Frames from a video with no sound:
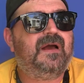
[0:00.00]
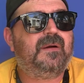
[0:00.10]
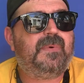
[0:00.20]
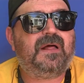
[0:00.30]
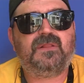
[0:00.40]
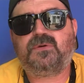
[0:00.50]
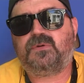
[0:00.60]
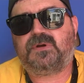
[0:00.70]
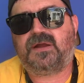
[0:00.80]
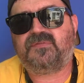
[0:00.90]
about
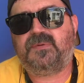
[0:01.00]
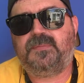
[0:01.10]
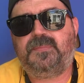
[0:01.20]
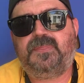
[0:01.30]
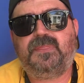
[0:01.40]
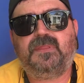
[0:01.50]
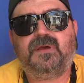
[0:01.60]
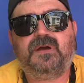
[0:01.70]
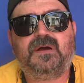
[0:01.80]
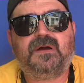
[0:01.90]
local government.
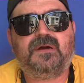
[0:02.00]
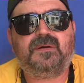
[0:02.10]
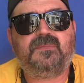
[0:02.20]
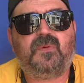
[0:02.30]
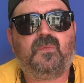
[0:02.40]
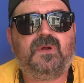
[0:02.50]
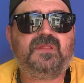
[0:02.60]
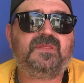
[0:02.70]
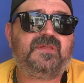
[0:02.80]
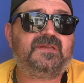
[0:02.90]
Um, one
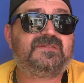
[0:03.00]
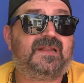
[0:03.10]
of the things that